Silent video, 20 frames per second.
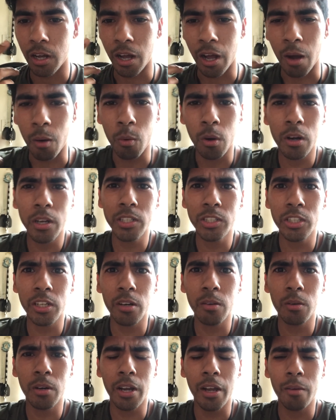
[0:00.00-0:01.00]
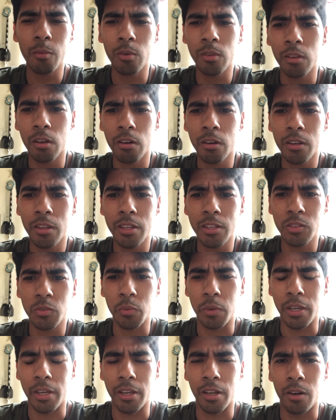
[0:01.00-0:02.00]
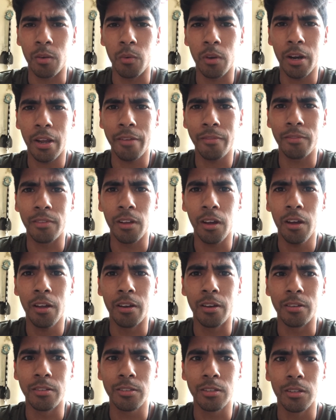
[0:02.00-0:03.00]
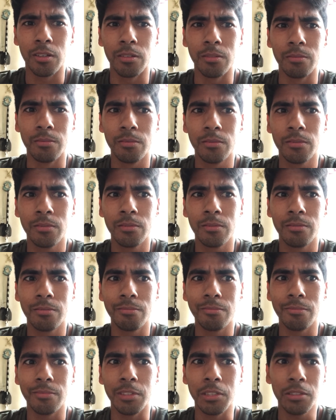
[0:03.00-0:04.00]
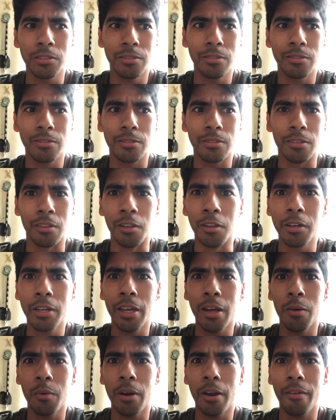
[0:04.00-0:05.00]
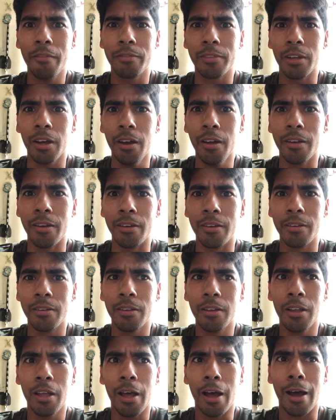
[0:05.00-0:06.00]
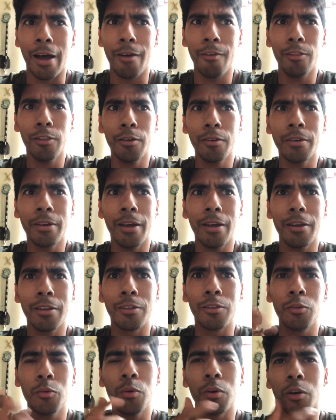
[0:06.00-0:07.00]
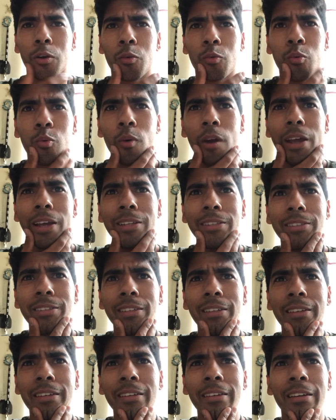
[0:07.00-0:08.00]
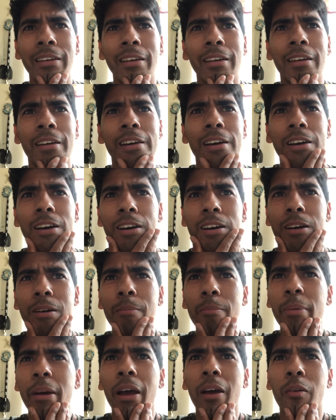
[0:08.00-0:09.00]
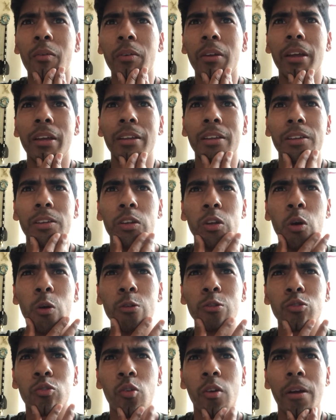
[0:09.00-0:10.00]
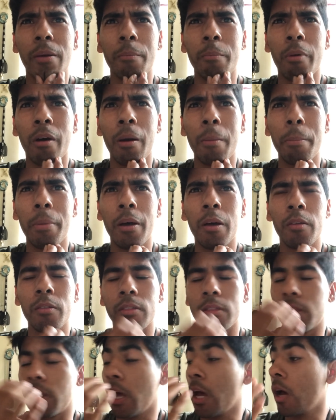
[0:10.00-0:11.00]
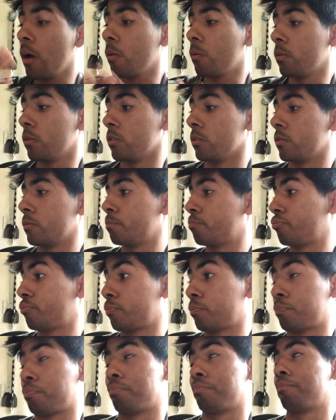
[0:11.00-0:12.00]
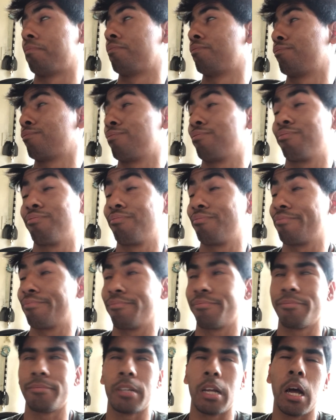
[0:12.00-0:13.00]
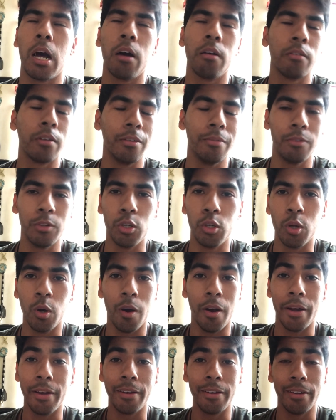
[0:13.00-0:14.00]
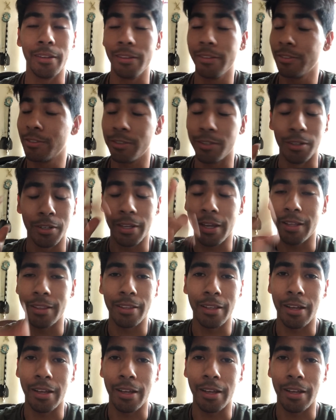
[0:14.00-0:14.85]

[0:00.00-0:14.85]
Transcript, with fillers: I want to share what I learned this week and what I've done. So let's look at what I've done. I learned how to do a crazy uh, back 180 nose grind pop out. That was, I don't even know I did. Let's look at